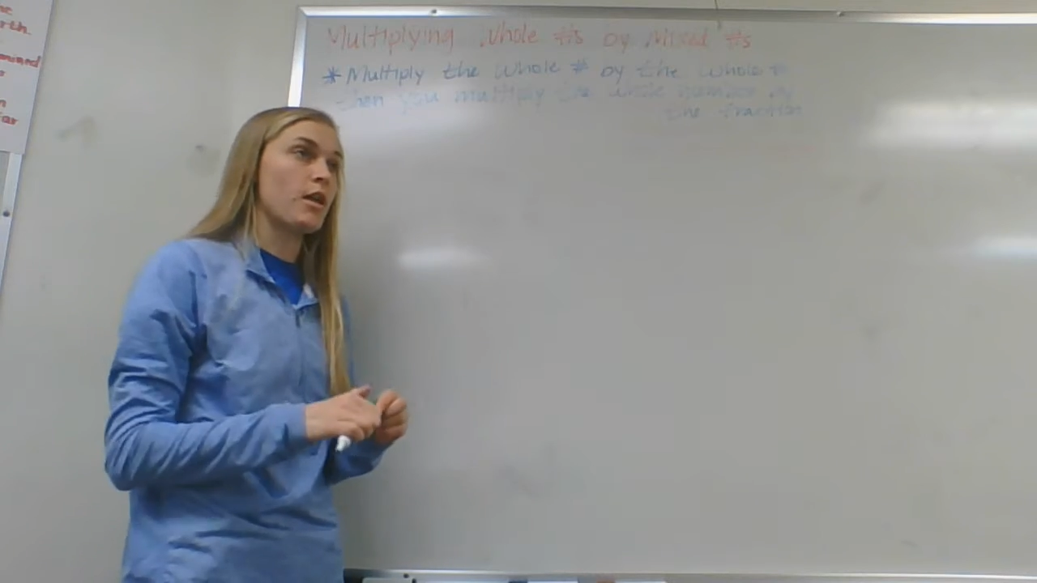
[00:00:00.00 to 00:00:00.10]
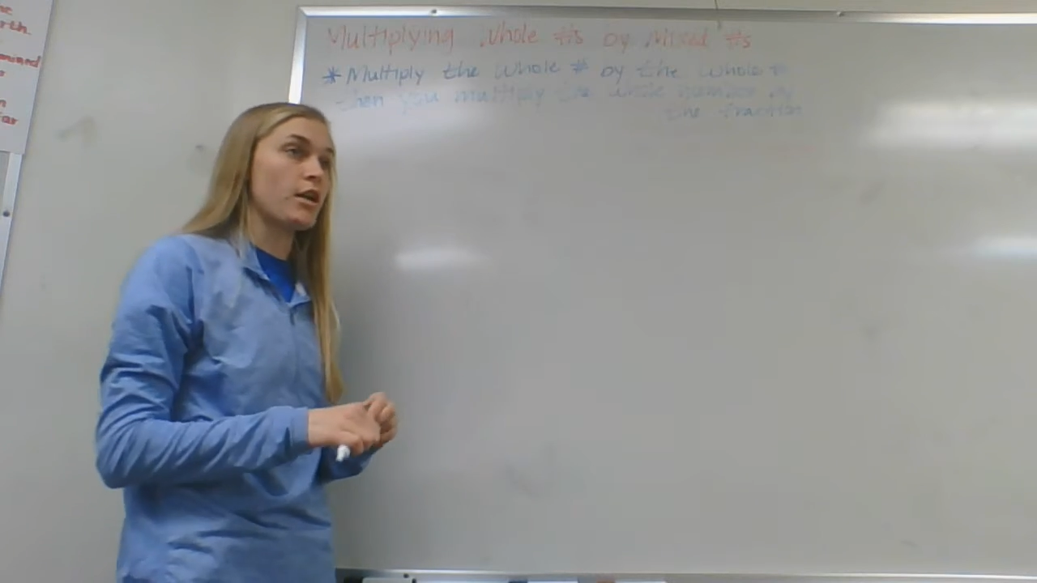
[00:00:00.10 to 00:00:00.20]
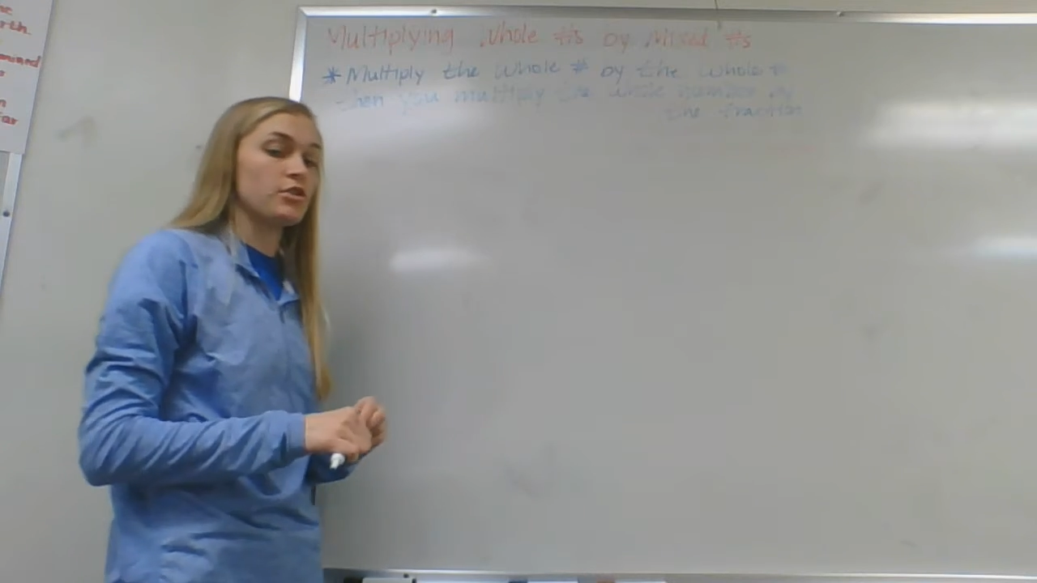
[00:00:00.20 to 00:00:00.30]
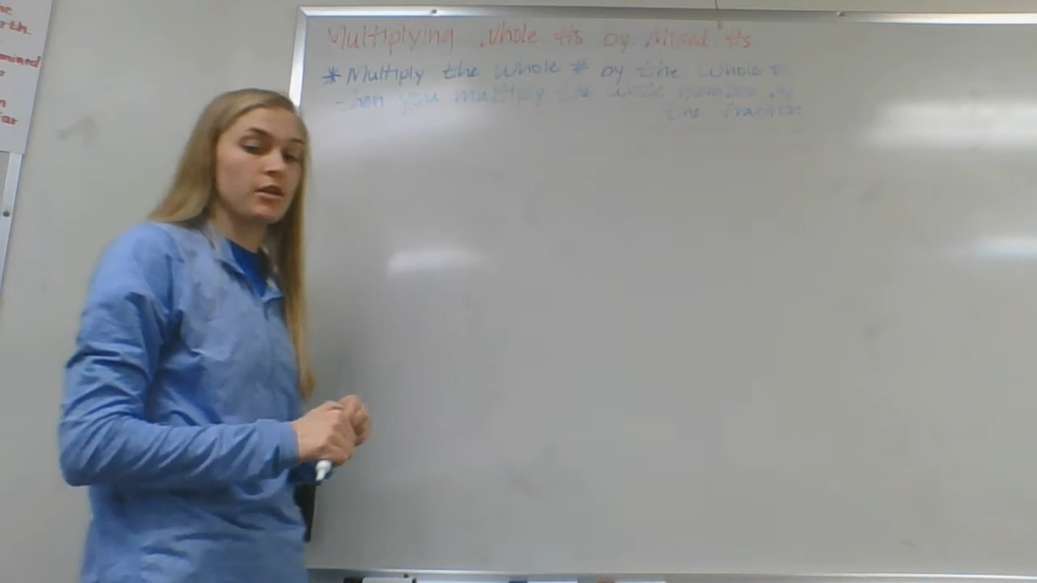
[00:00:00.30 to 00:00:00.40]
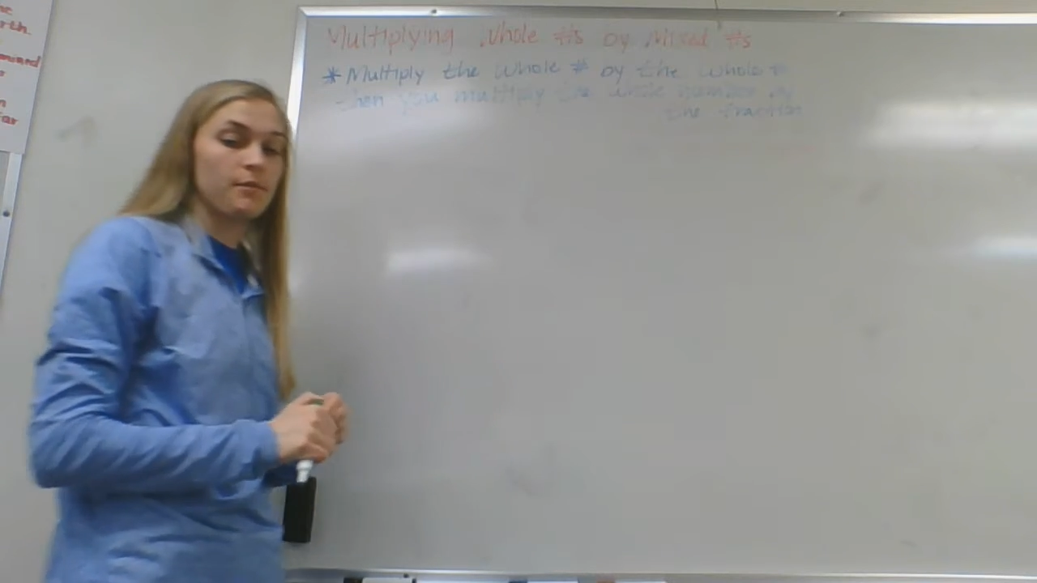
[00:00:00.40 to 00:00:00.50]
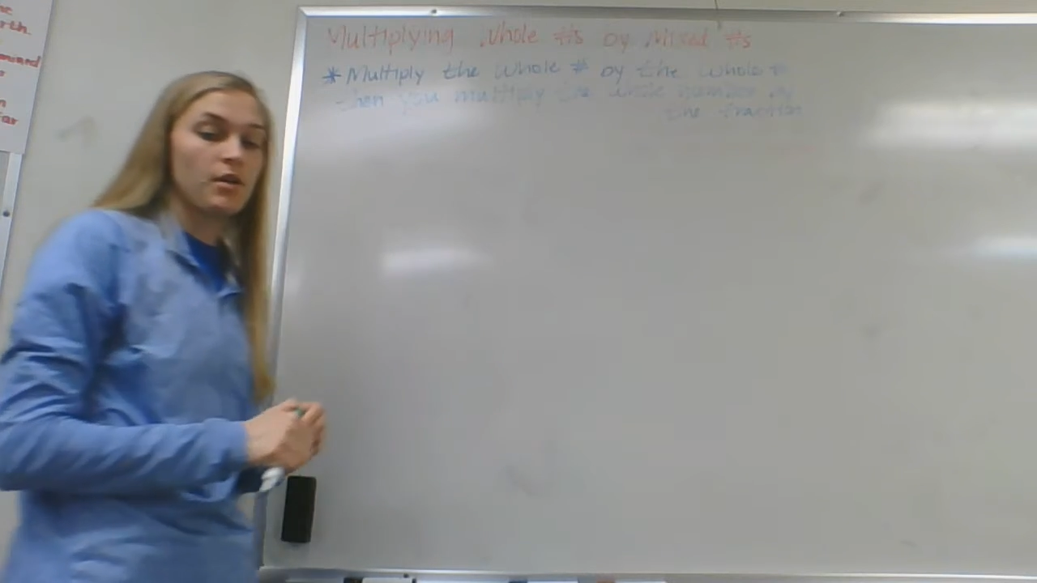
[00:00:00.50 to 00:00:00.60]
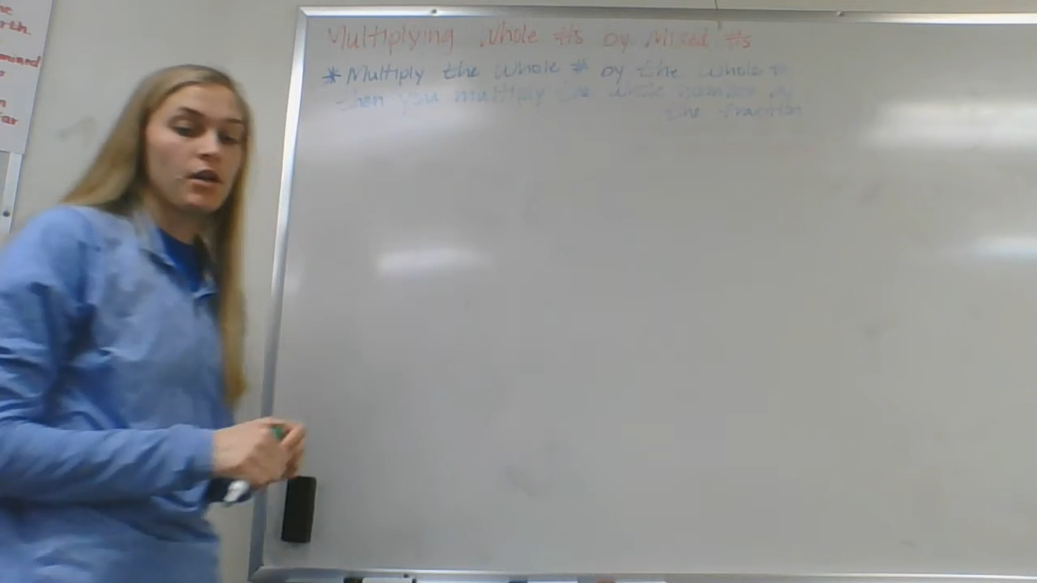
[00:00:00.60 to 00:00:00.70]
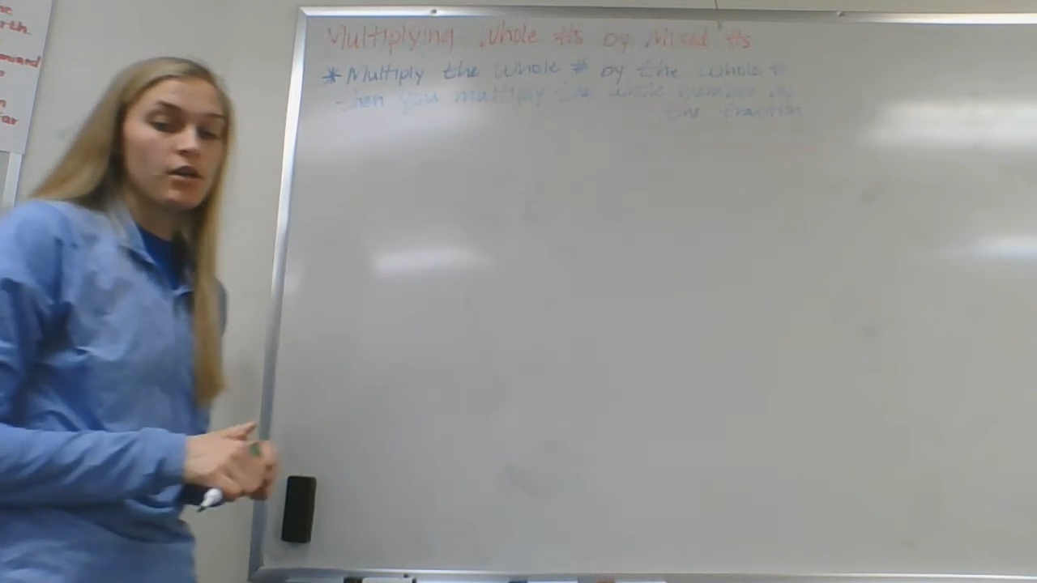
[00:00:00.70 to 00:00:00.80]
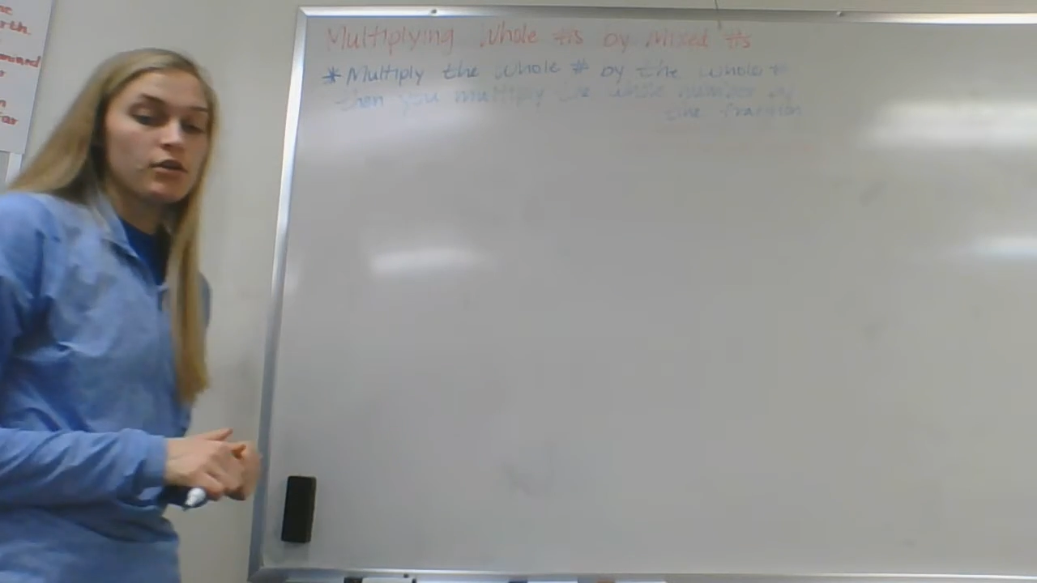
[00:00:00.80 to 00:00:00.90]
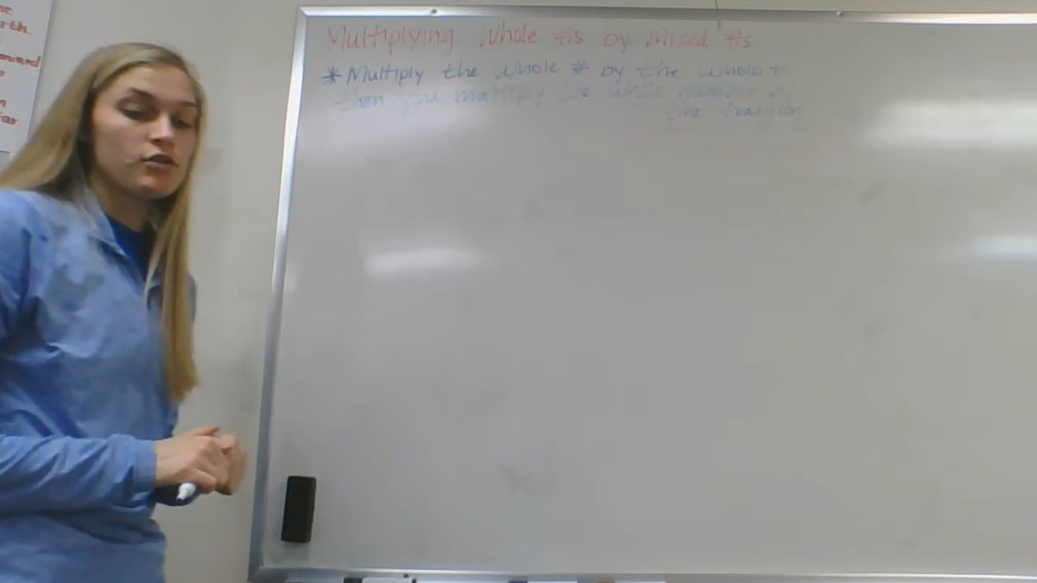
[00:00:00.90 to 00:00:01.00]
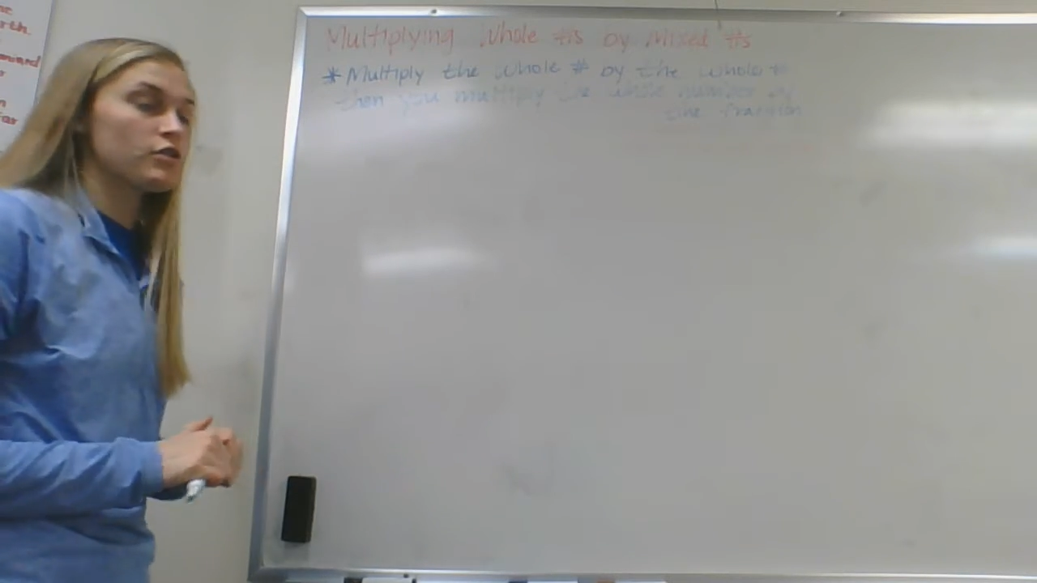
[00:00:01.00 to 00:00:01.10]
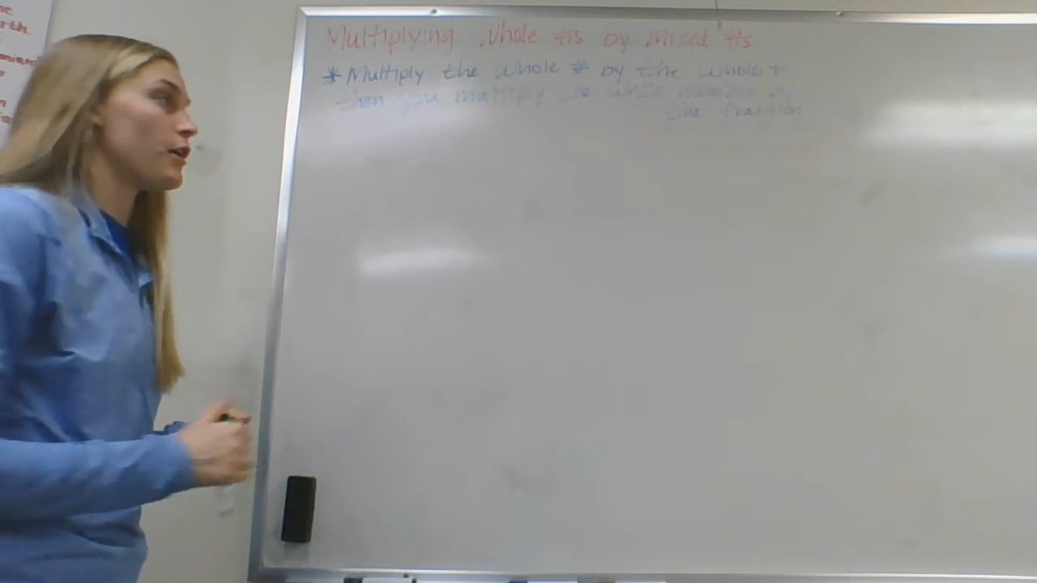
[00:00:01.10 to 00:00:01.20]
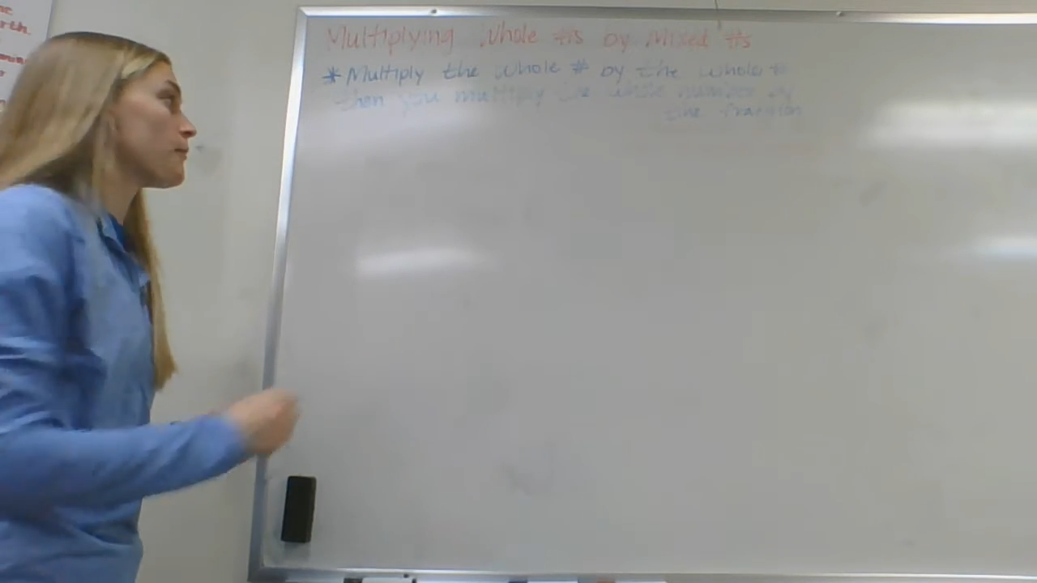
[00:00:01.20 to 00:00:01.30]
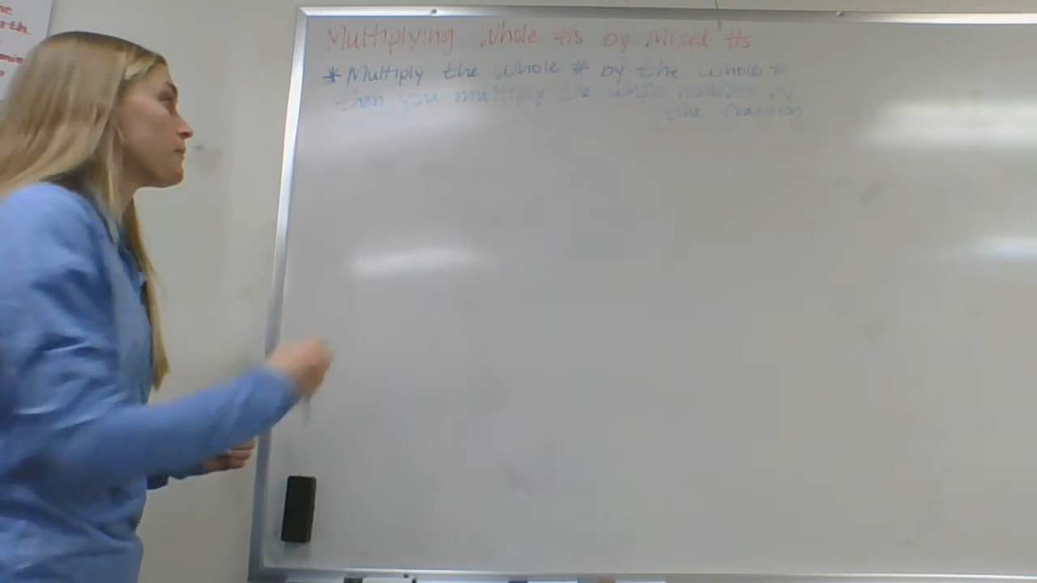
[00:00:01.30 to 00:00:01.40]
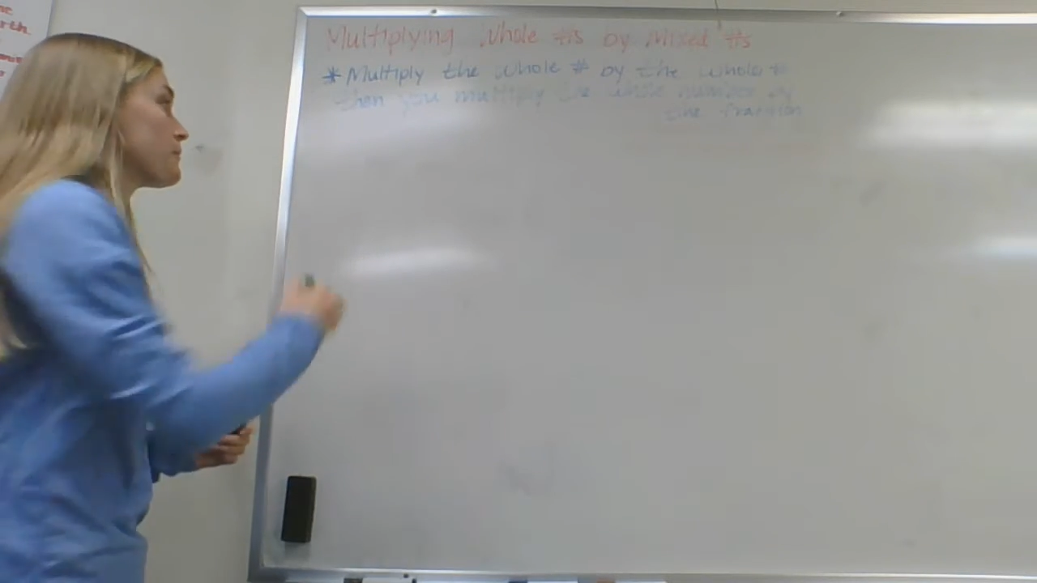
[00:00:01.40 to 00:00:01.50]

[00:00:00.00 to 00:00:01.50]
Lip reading: logic. So,